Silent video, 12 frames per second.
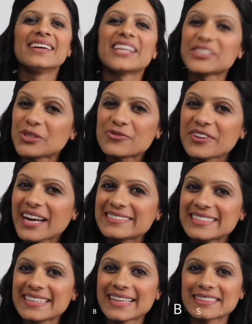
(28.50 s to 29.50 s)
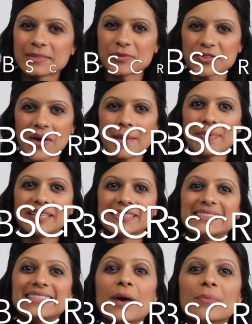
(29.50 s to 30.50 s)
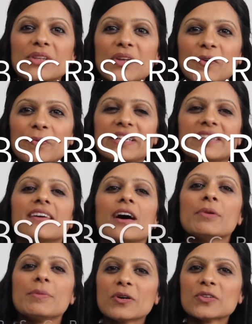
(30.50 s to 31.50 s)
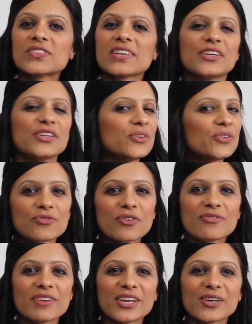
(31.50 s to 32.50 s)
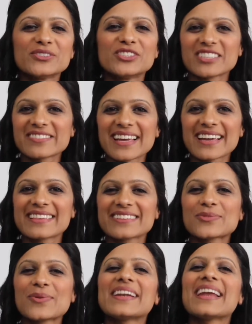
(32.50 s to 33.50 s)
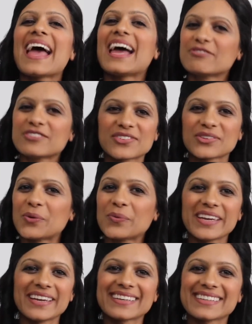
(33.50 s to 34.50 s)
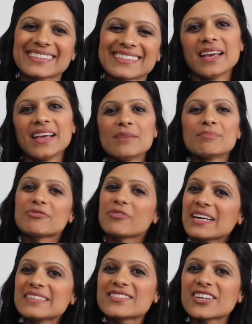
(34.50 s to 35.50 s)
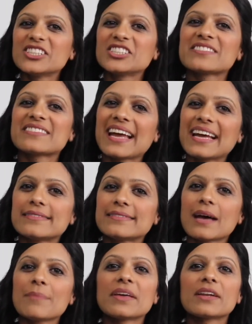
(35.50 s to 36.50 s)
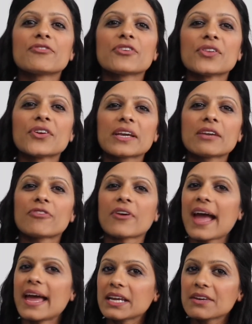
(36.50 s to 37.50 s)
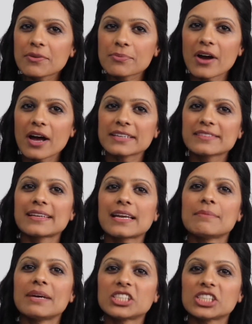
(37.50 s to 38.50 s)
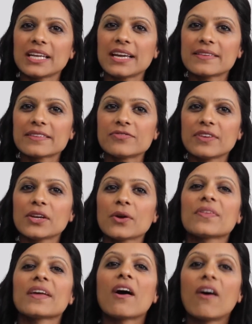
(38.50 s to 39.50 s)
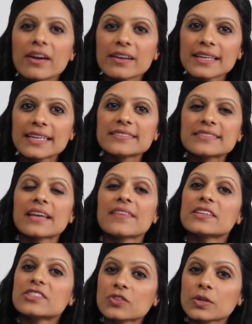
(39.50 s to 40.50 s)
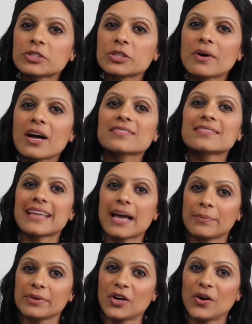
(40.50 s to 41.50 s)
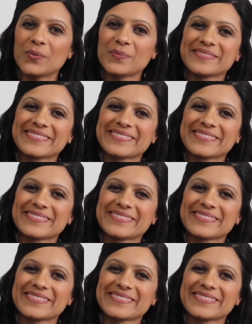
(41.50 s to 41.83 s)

Now don't forget to hit that subscribe button down below because I'll be posting a useful video just like this one every single week. Before I start, just a heads up that if you're looking for any of the products that I mentioned in this video, they are linked in the description box down below.